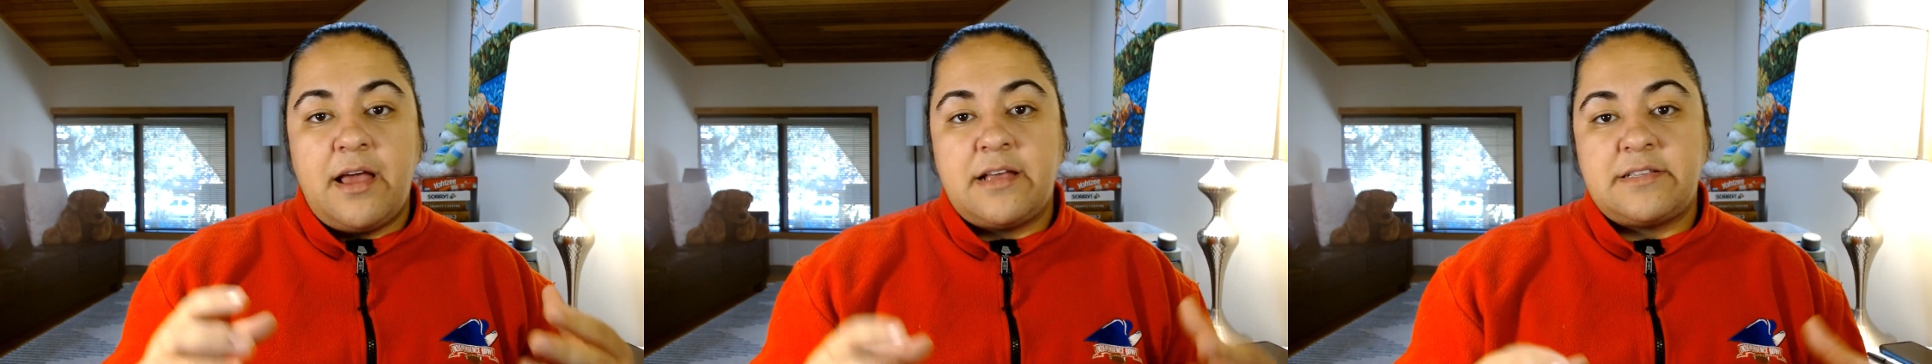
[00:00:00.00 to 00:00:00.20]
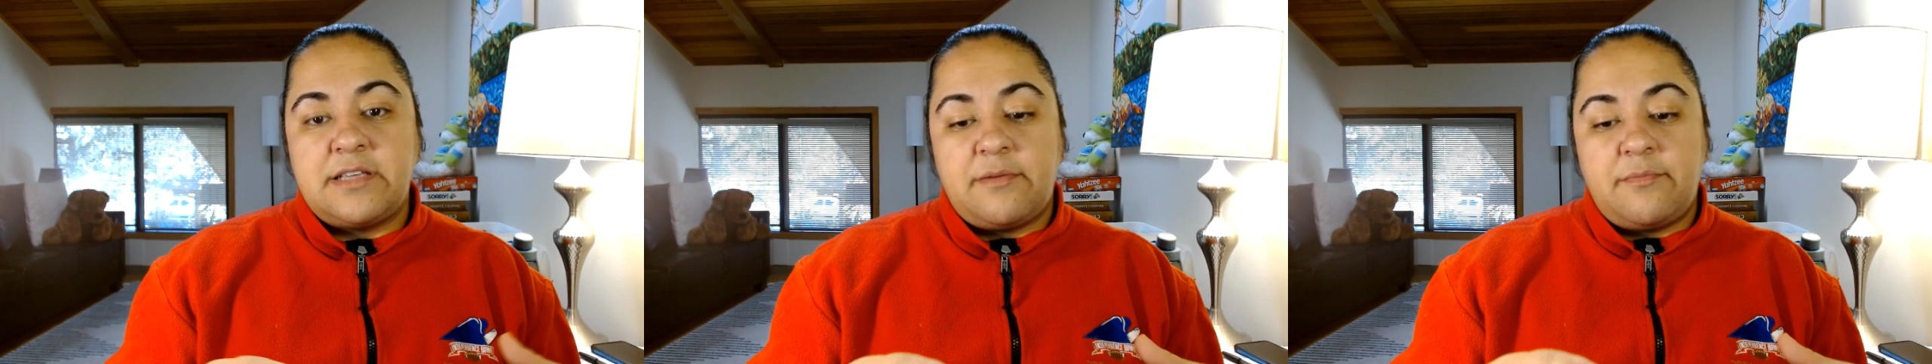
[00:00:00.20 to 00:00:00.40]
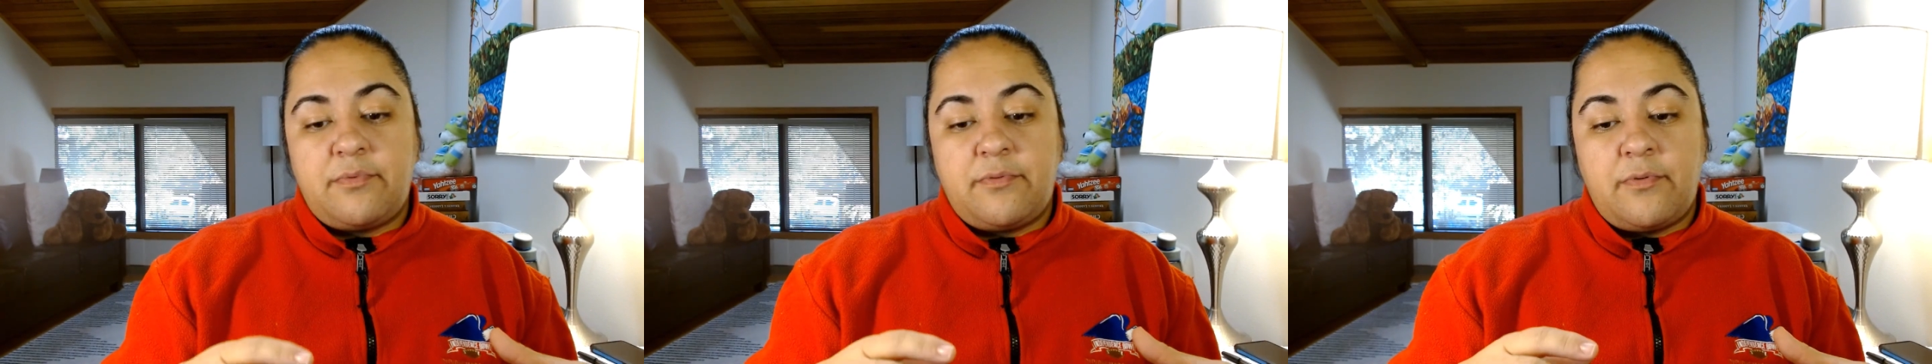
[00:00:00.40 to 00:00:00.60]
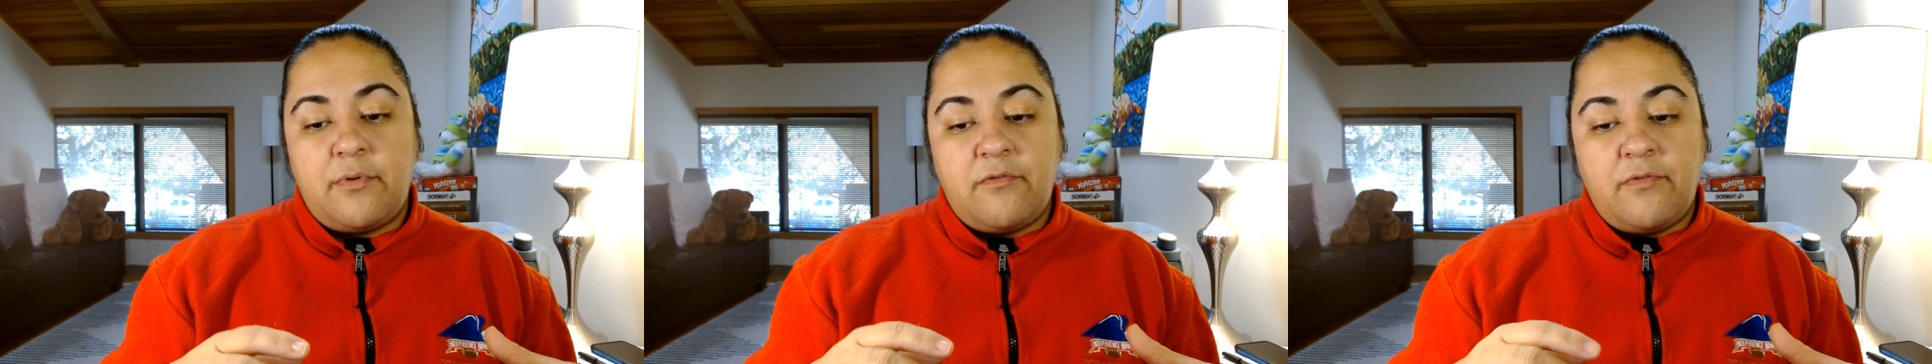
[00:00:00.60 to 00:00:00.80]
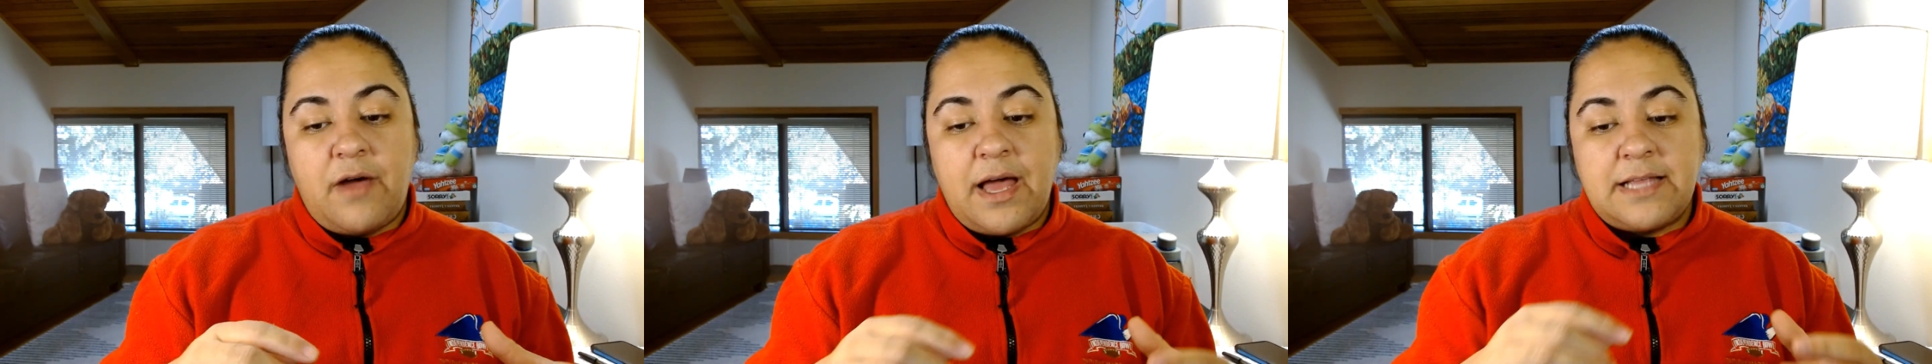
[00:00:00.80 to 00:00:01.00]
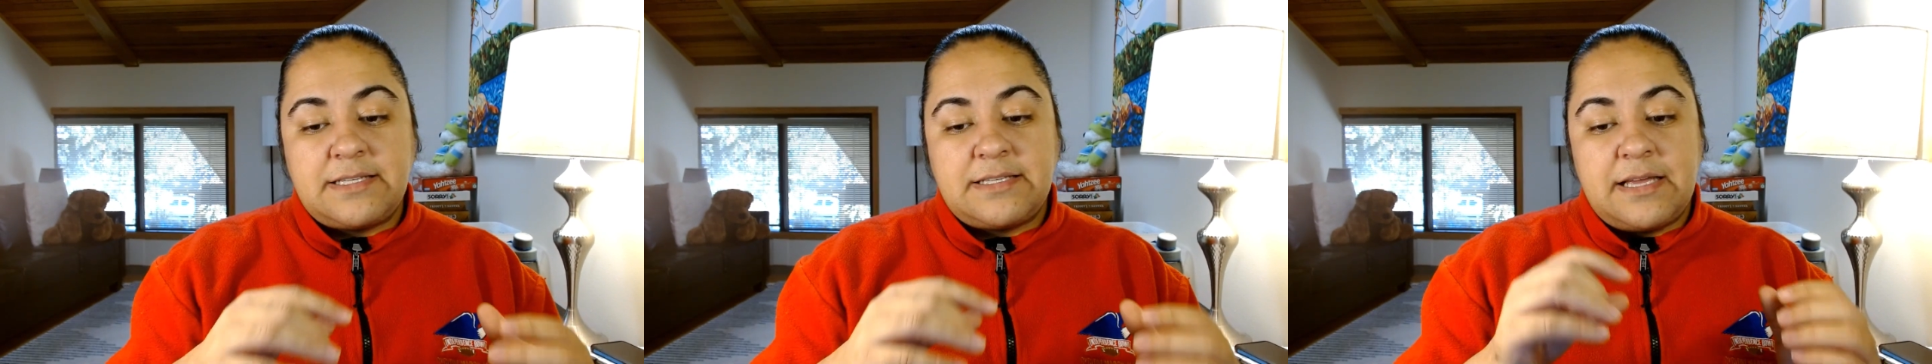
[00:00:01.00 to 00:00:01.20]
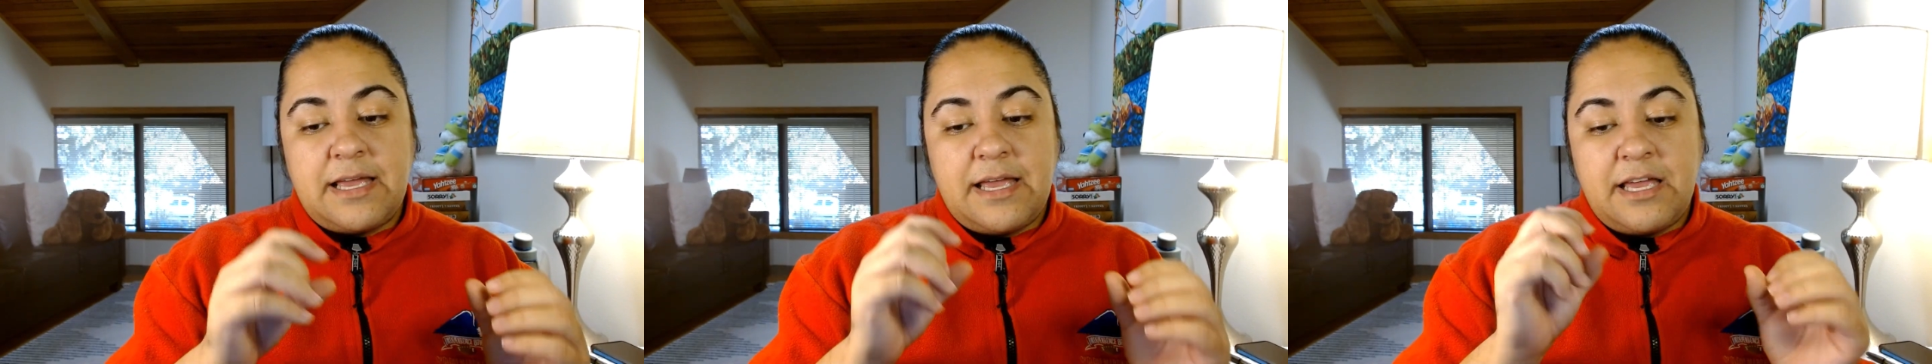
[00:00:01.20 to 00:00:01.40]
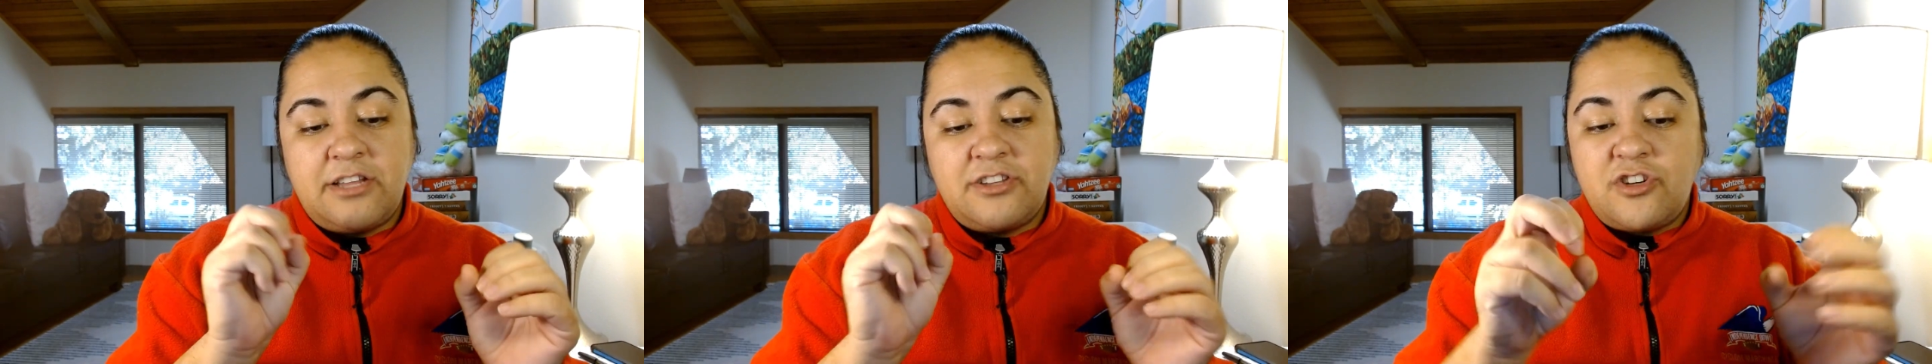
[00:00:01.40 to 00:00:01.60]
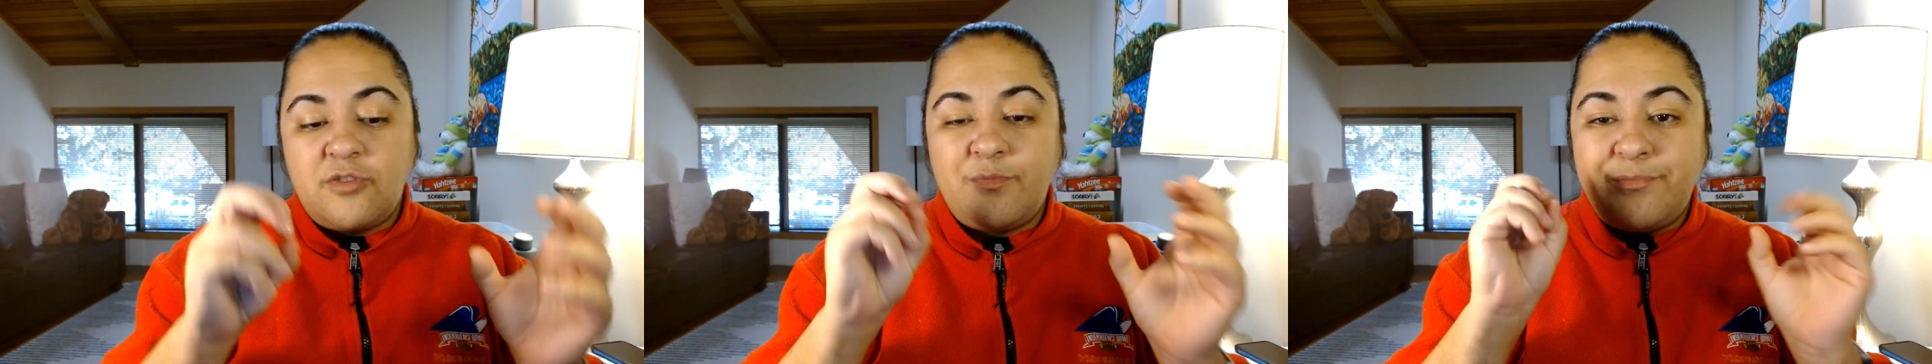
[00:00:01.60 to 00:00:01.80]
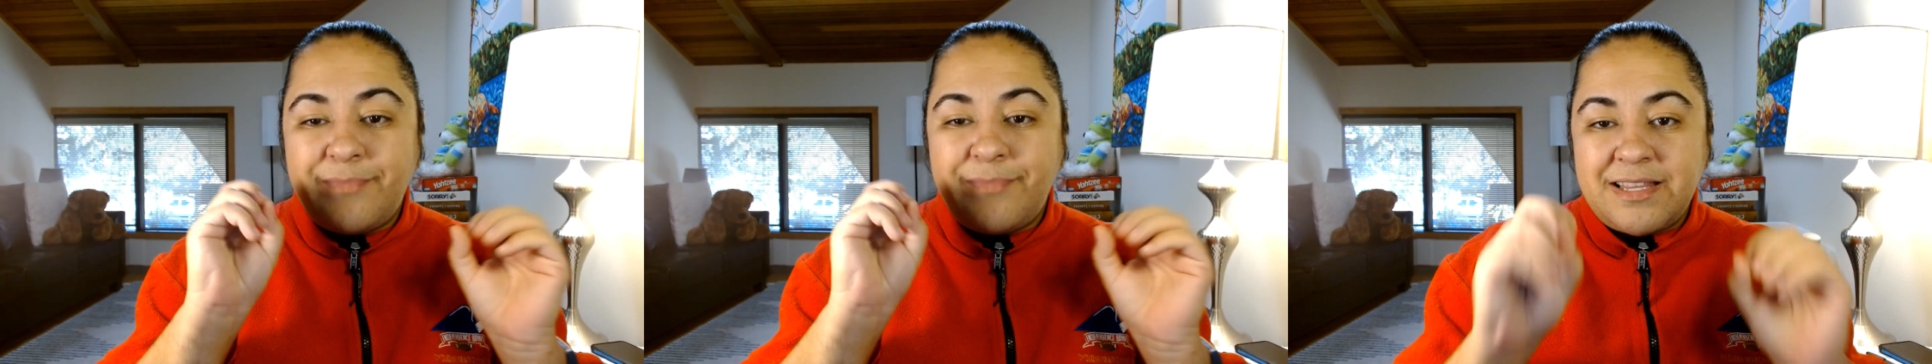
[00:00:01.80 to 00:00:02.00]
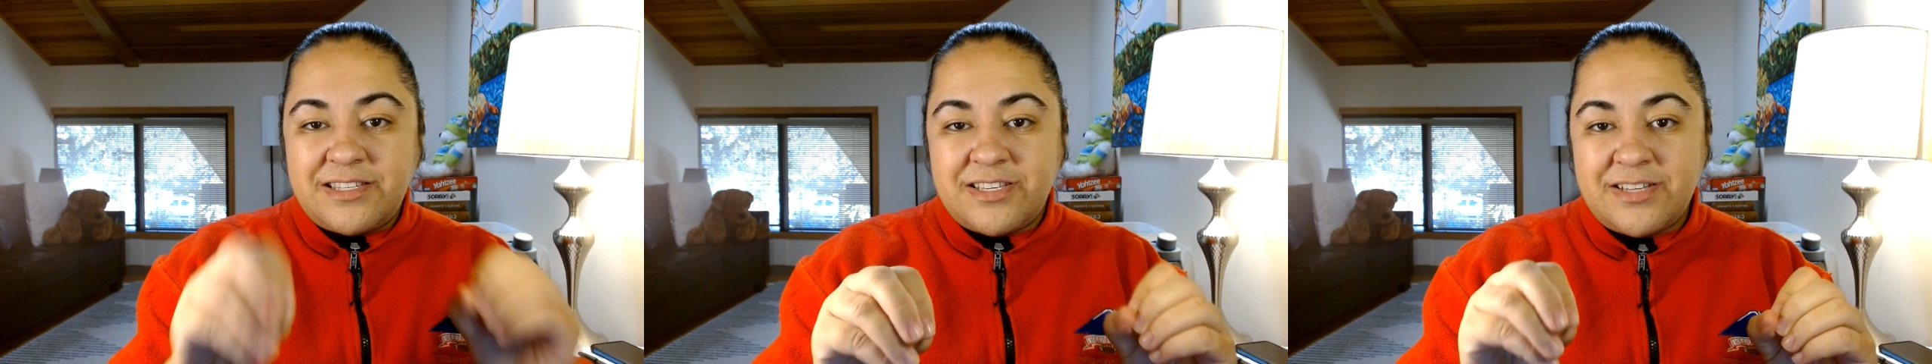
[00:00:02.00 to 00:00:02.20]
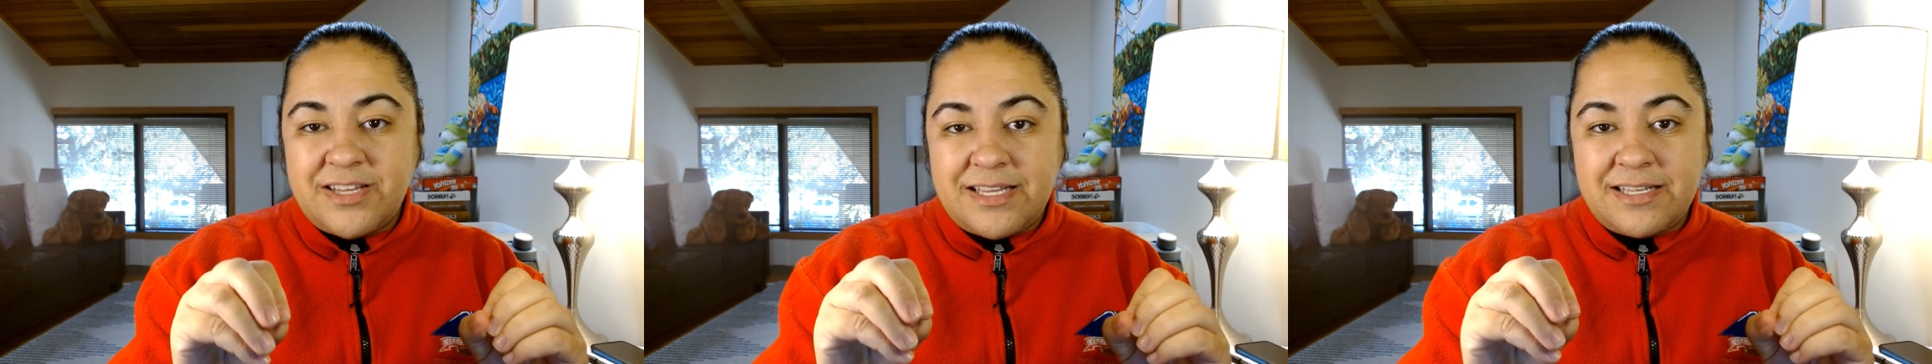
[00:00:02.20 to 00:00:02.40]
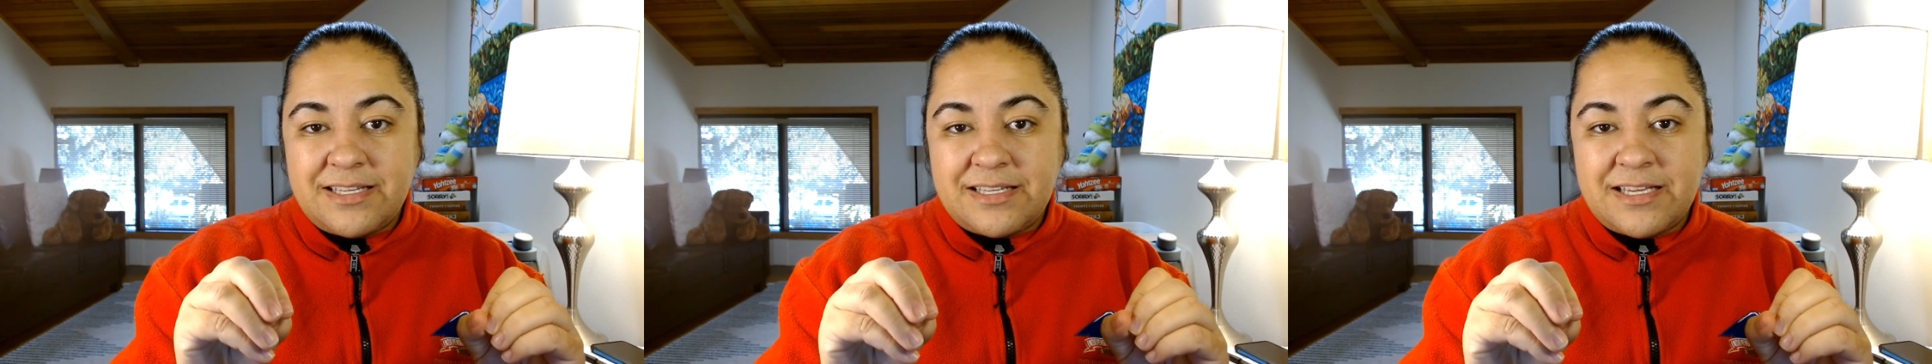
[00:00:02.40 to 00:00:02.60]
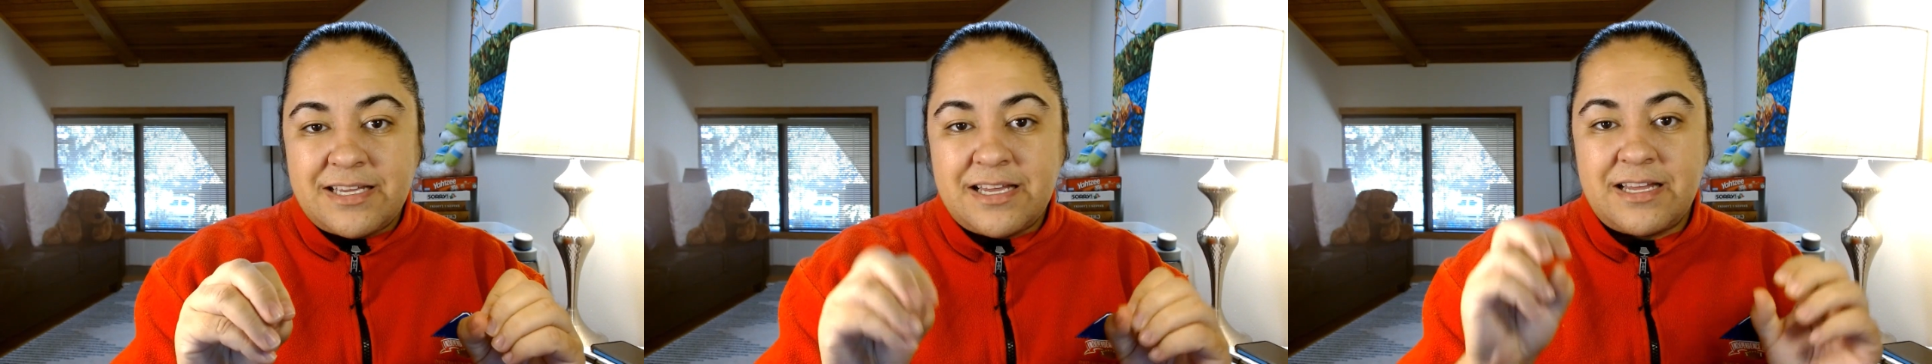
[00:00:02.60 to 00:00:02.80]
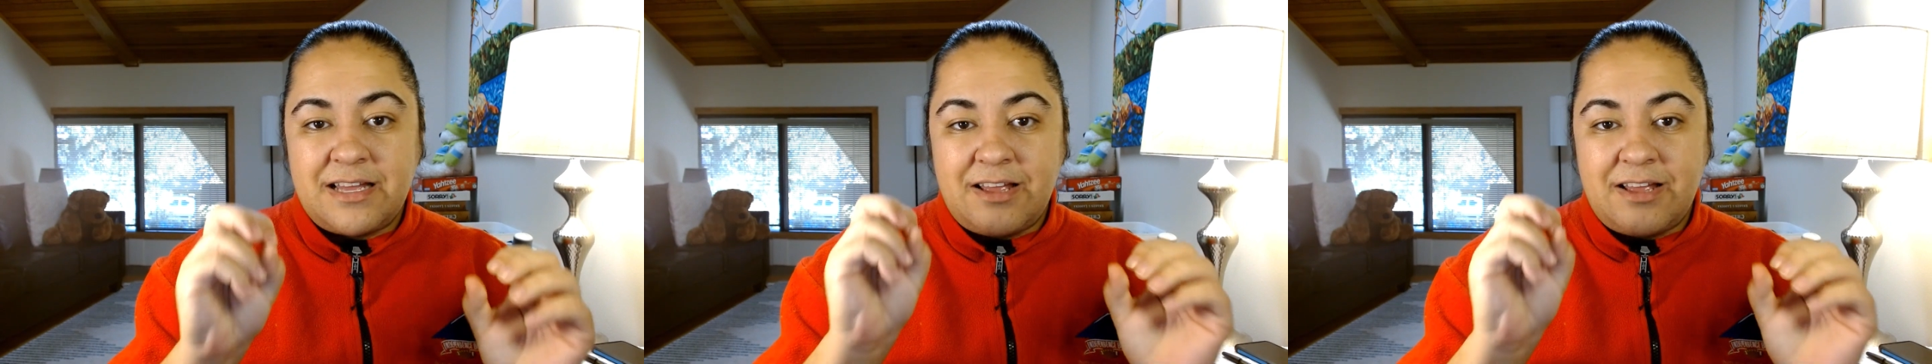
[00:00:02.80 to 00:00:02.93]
is it provides intermittent